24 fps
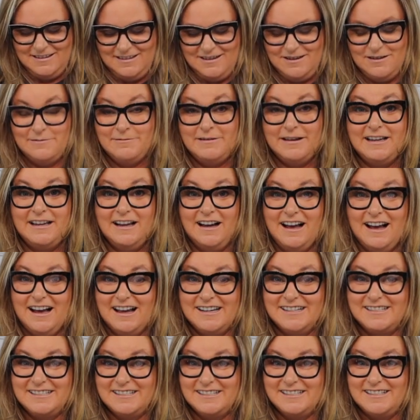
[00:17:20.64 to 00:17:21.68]
Oh my
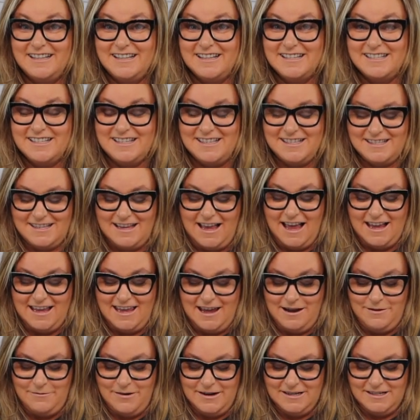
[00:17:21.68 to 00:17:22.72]
gosh, I
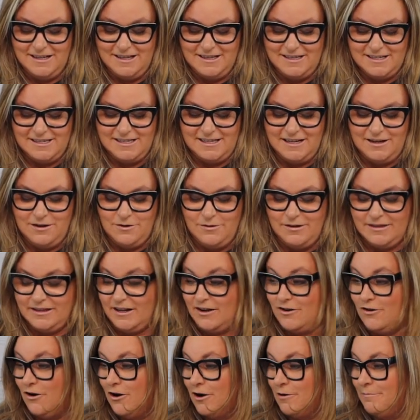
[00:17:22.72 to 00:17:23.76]
can't wait to let this thing go on the
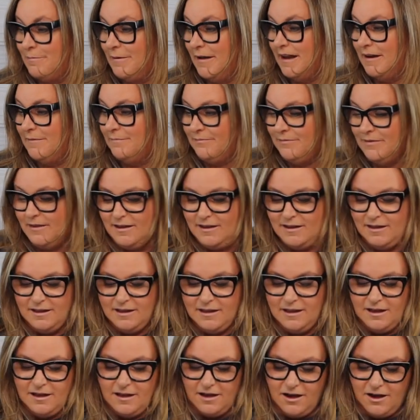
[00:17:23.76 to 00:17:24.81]
carpet.
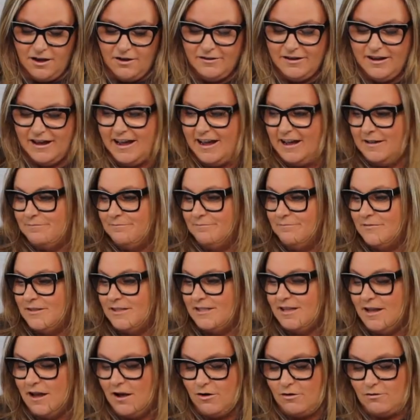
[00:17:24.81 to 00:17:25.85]
Okay,
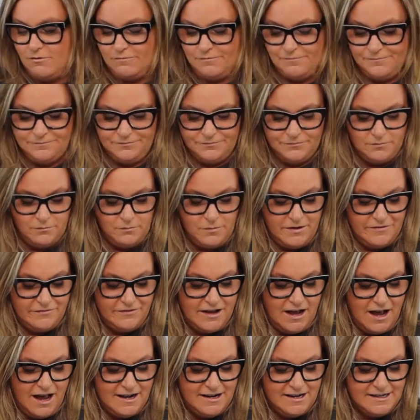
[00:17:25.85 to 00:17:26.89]
so we've
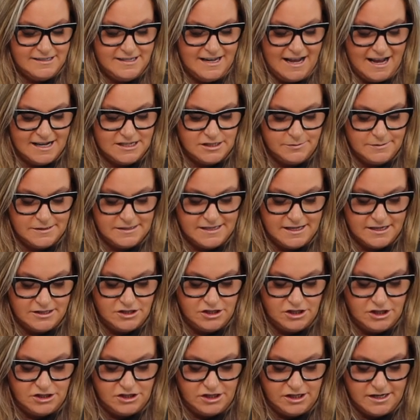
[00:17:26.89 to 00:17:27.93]
got attachments that
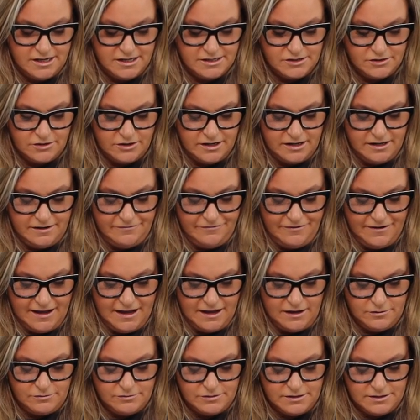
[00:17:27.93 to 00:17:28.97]
Gigi has already
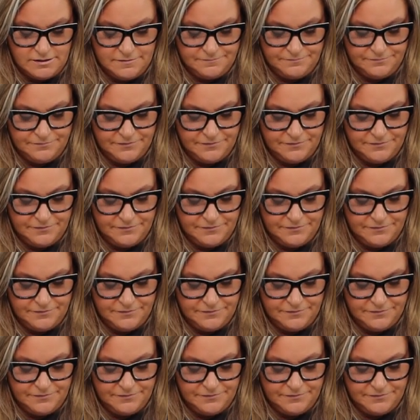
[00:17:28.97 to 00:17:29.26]
found.